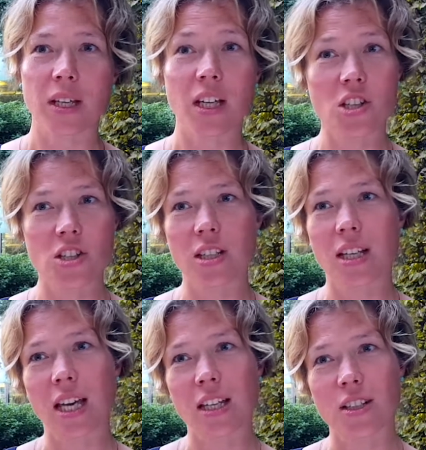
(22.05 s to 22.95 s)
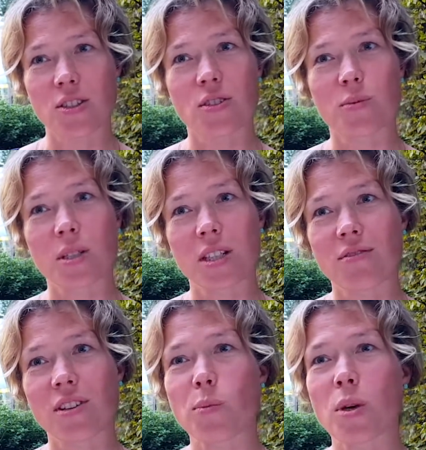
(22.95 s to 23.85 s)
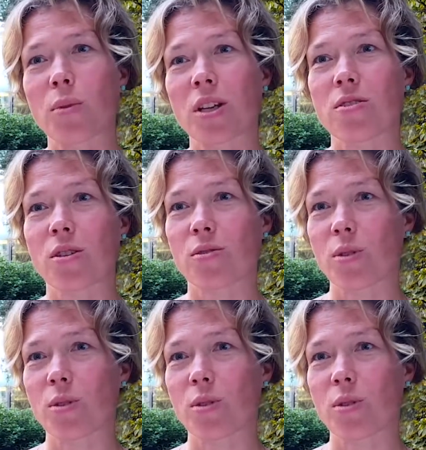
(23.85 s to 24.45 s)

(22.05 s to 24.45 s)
each dedicated to specific biometric